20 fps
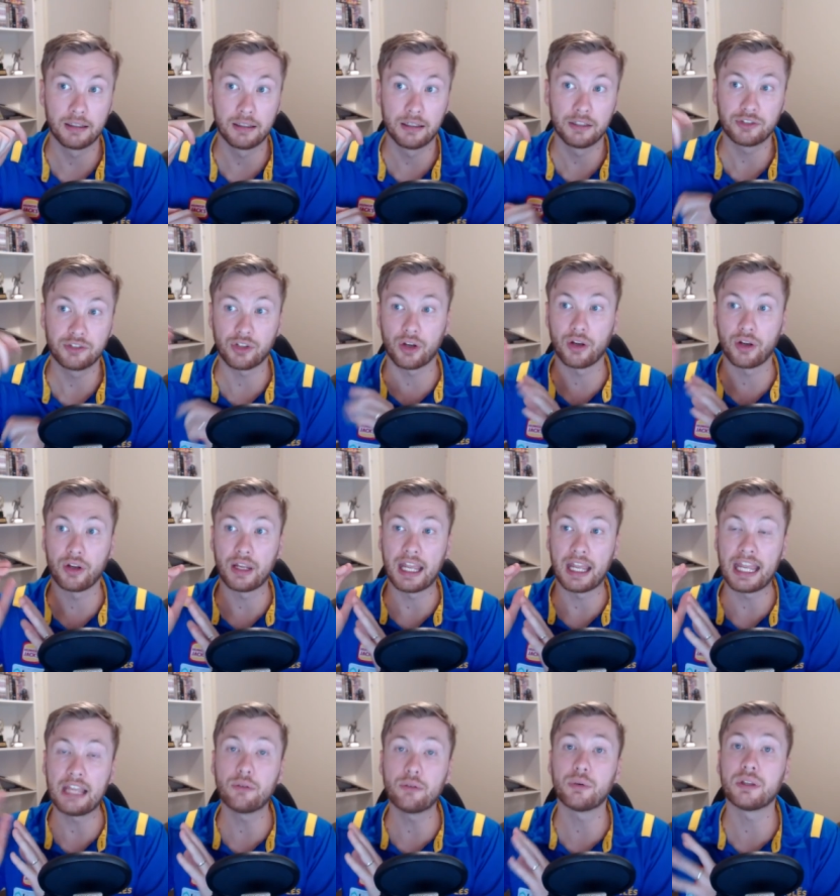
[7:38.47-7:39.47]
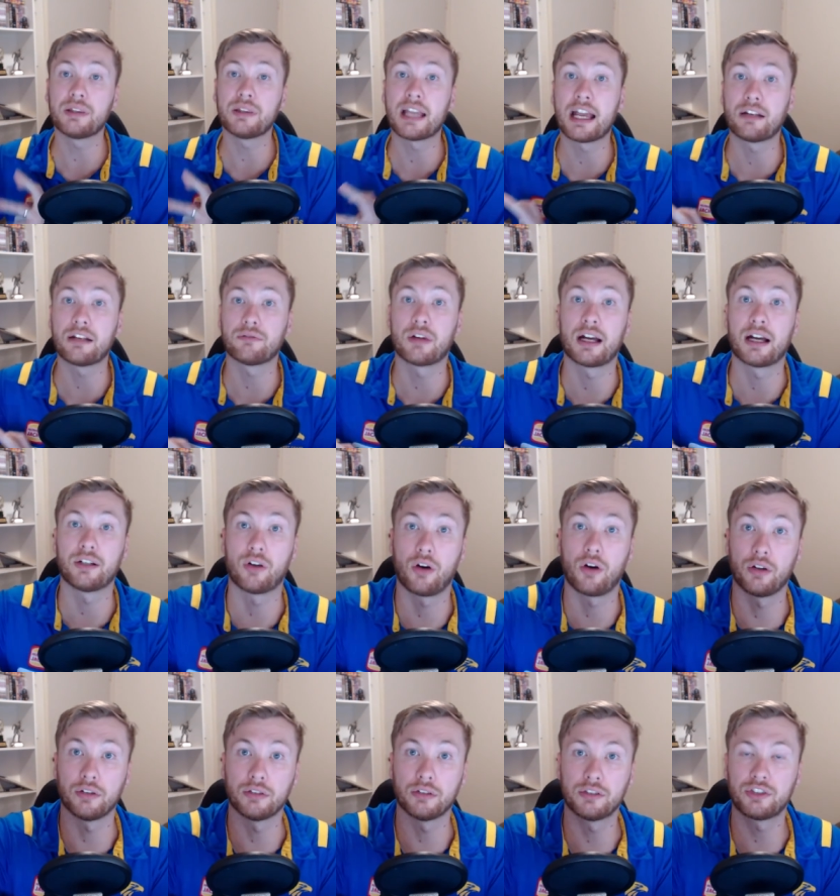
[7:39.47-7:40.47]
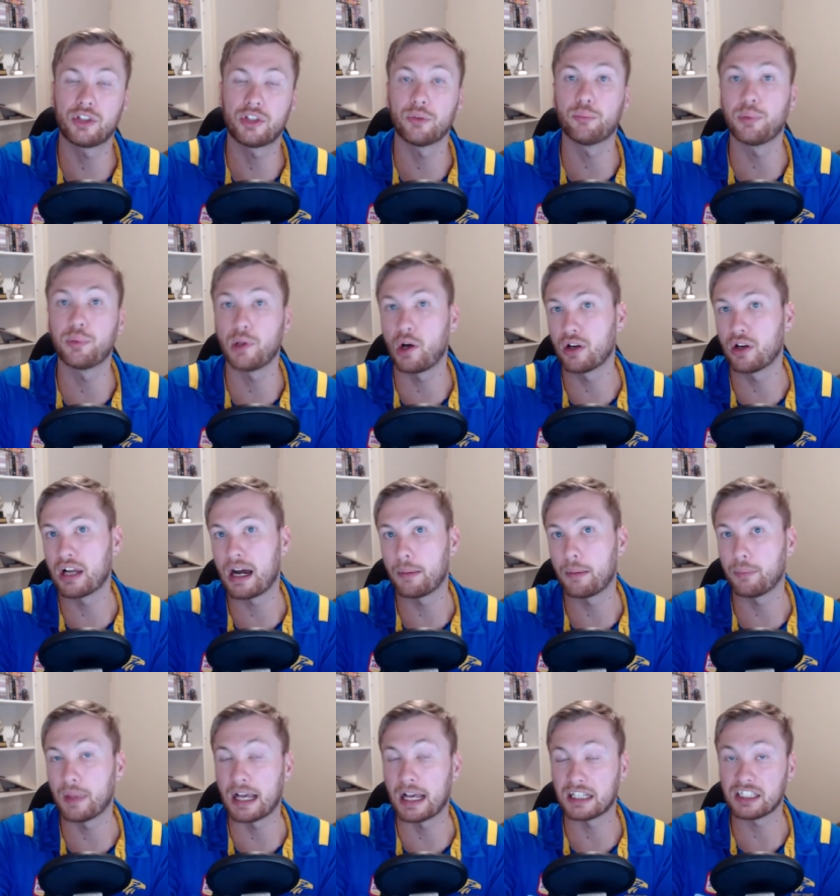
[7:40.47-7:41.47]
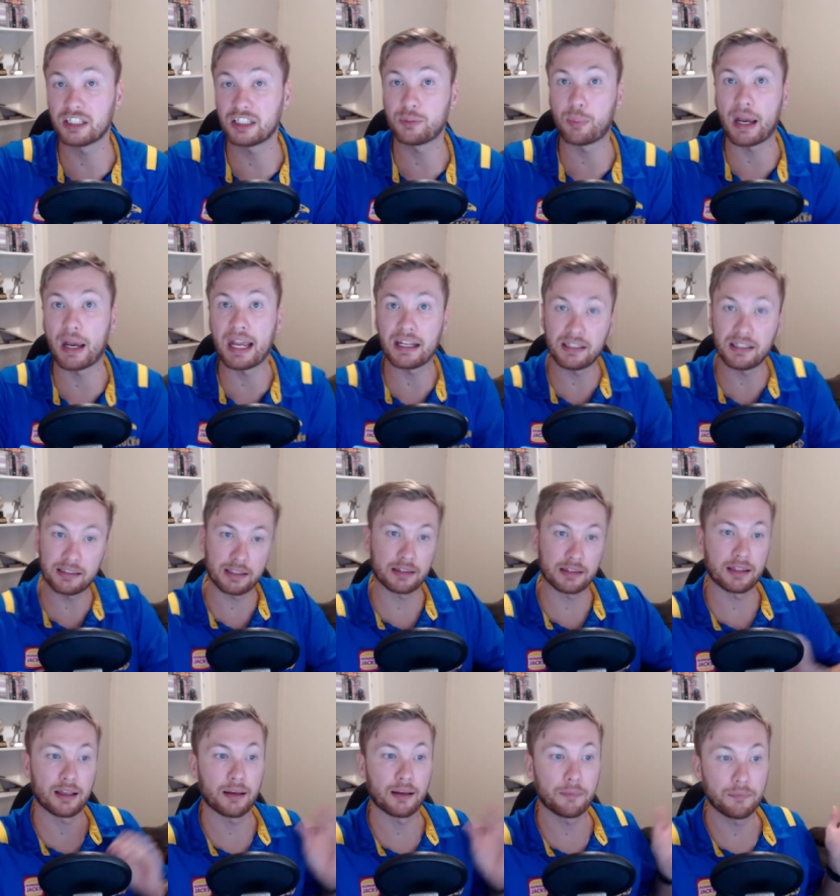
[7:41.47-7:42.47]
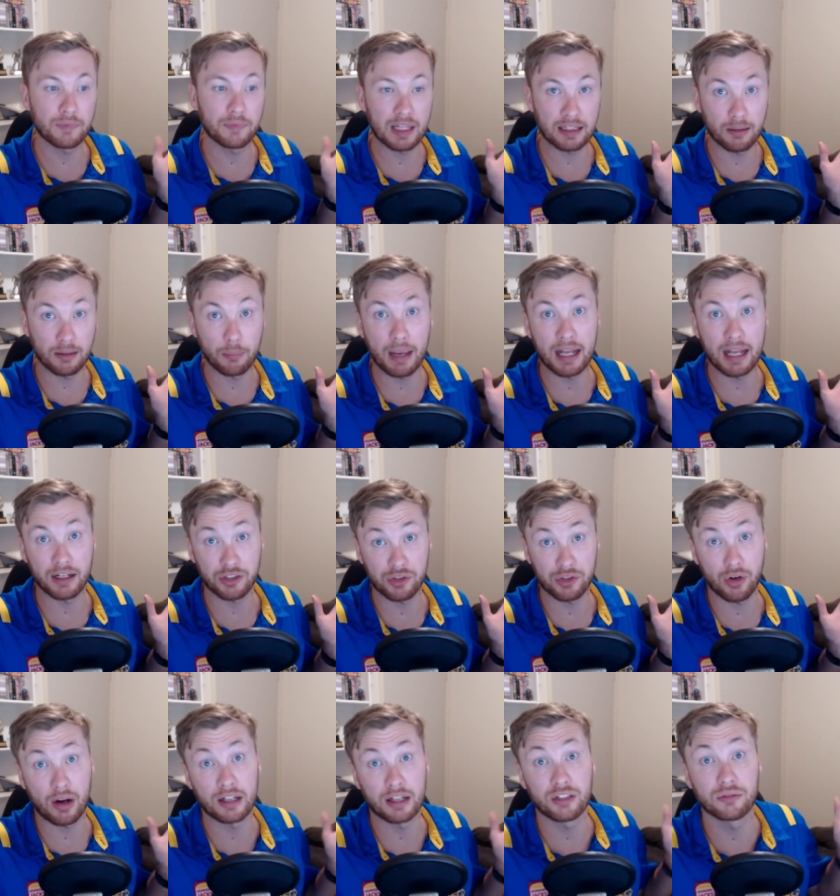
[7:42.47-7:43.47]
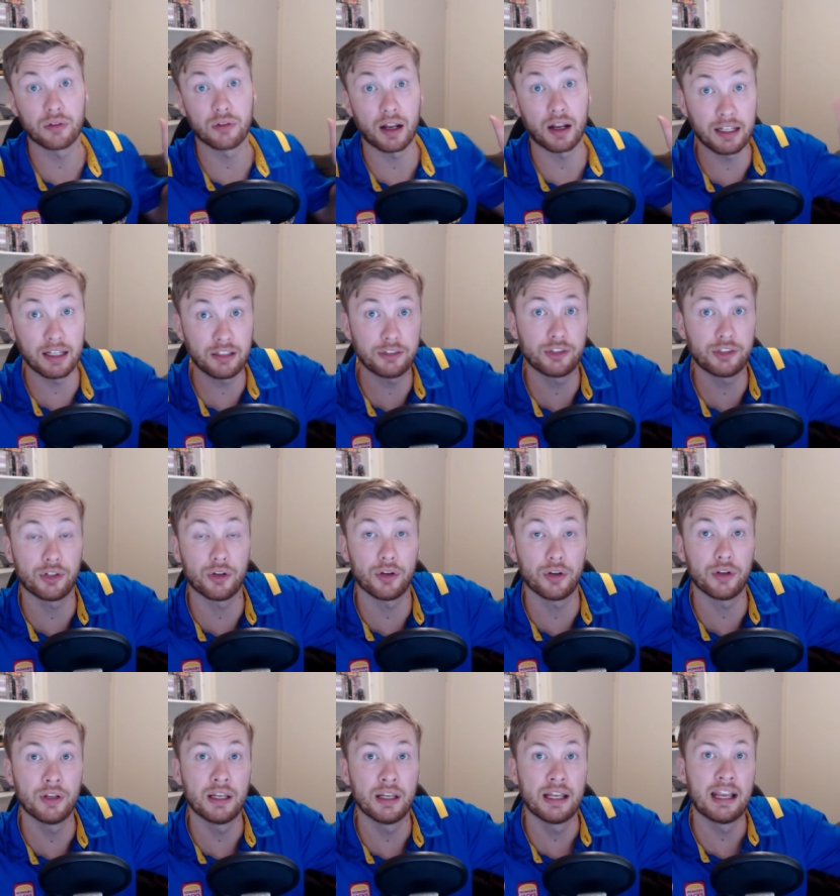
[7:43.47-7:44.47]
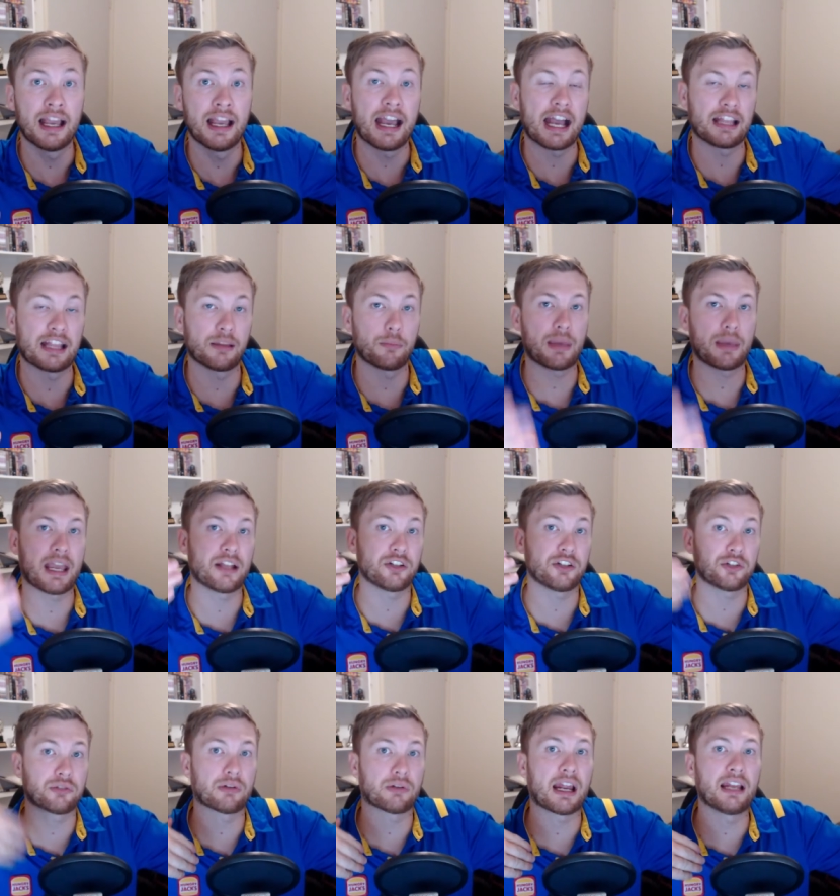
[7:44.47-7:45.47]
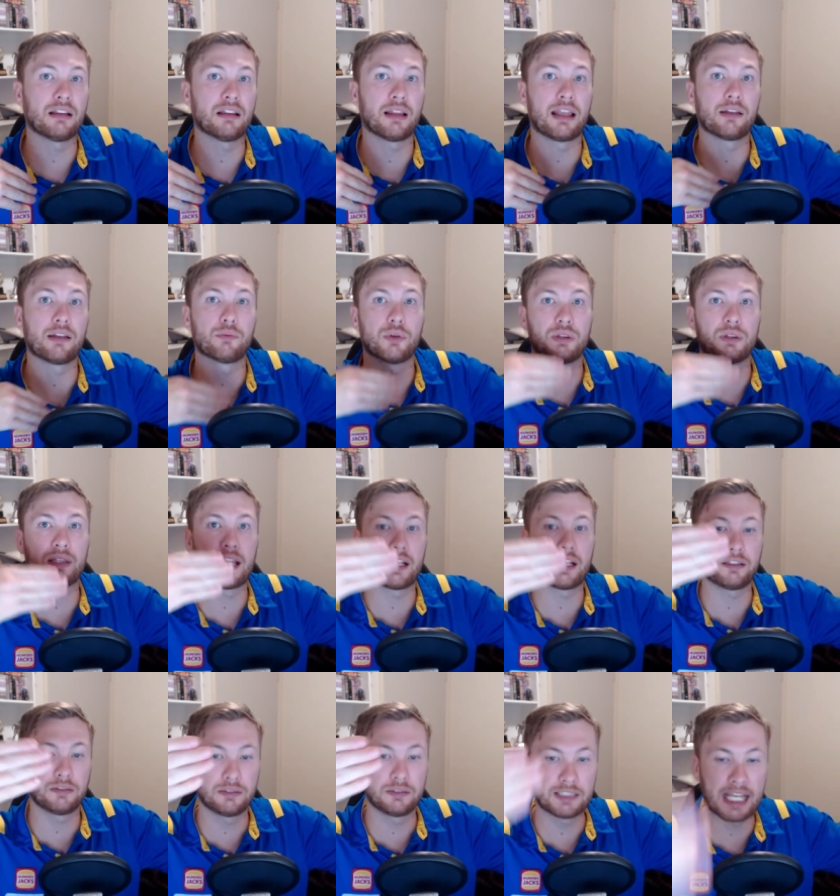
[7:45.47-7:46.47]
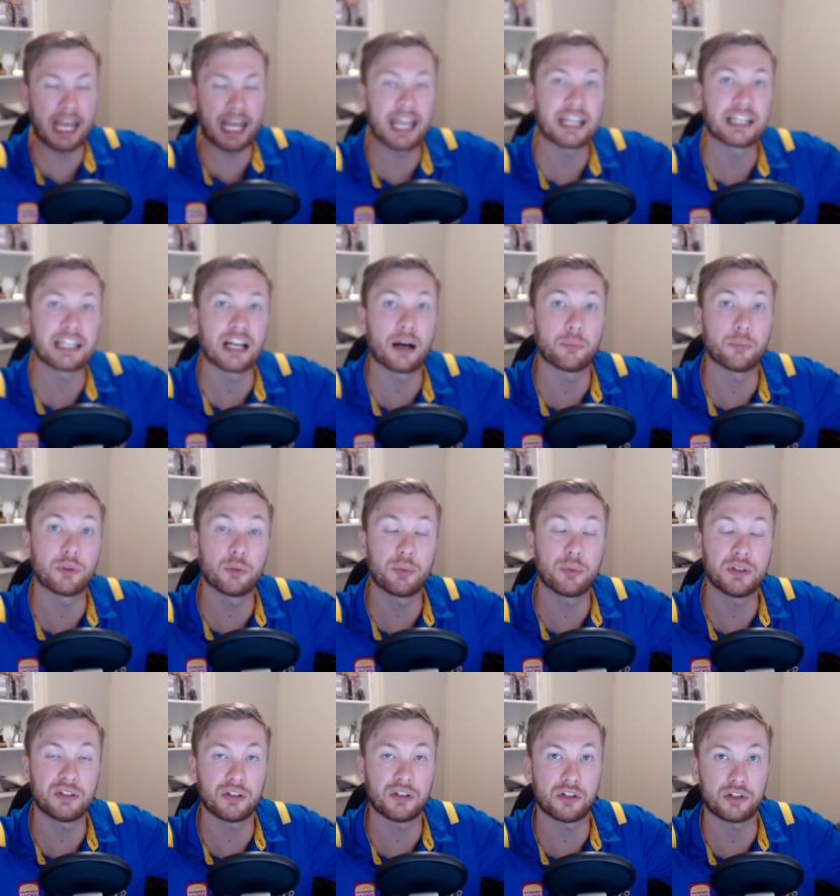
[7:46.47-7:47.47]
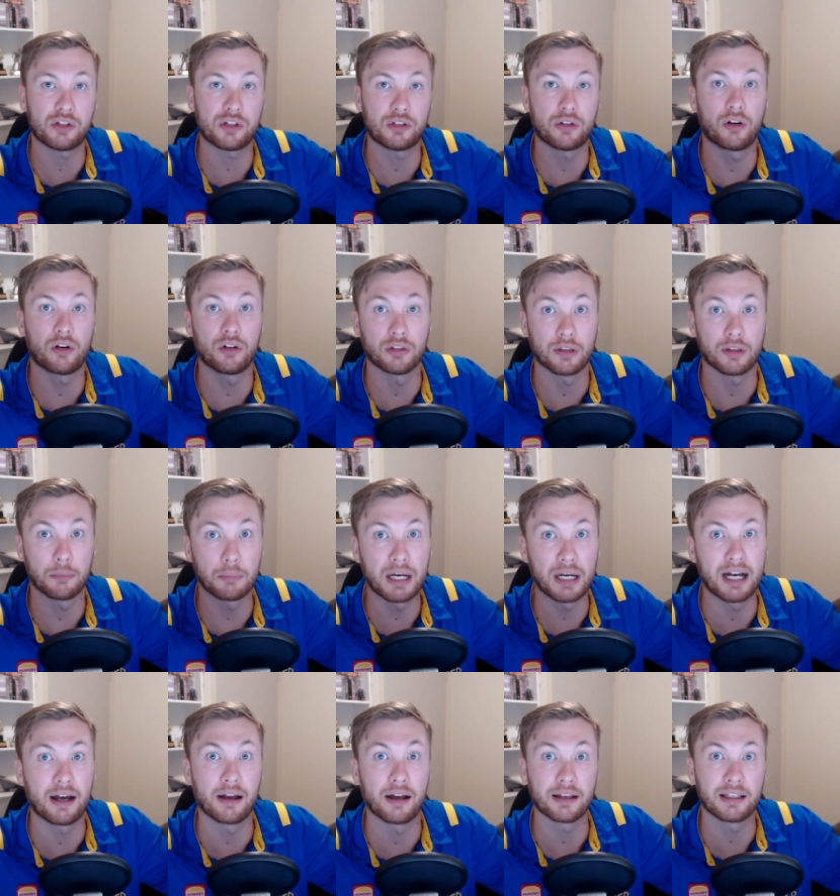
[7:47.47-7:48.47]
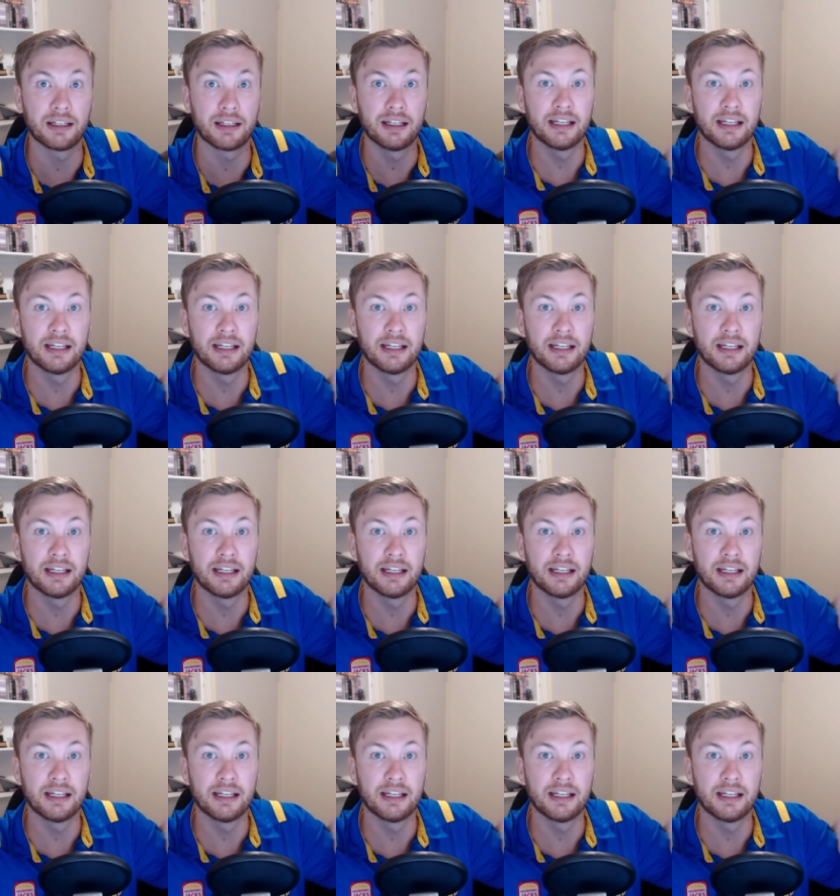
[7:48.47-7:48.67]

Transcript: So he would then run on to block up that space that the that the man is trying to run into, and the man trailing would then take up the position on the mark.